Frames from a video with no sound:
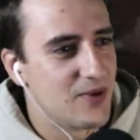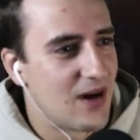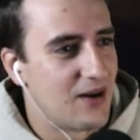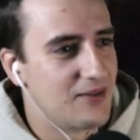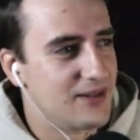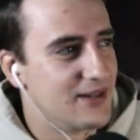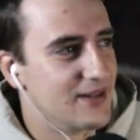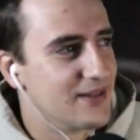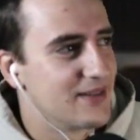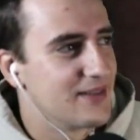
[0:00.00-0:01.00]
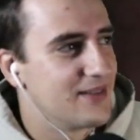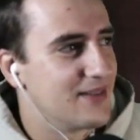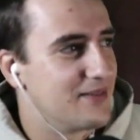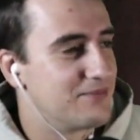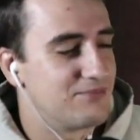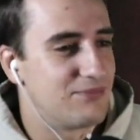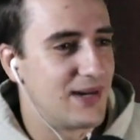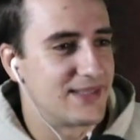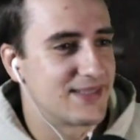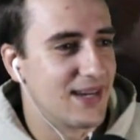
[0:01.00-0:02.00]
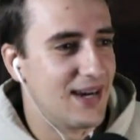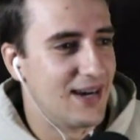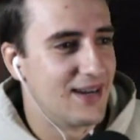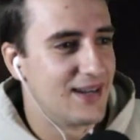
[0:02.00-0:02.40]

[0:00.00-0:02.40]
out here. But, uh...